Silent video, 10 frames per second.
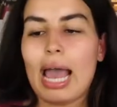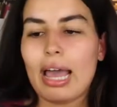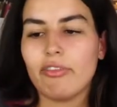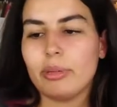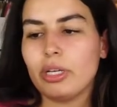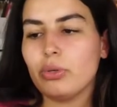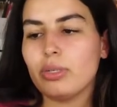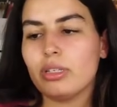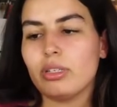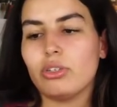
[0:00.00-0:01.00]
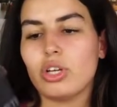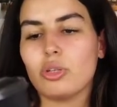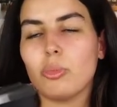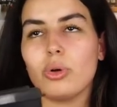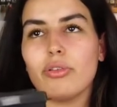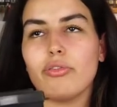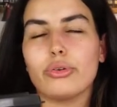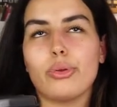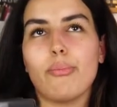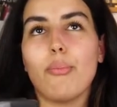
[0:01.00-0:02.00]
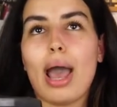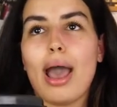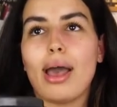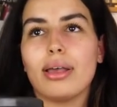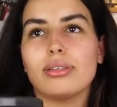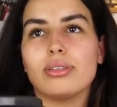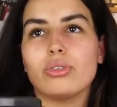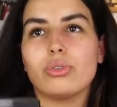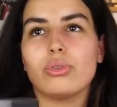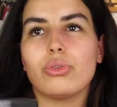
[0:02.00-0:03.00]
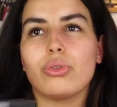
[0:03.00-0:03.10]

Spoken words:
I have been using this Jetboil for the past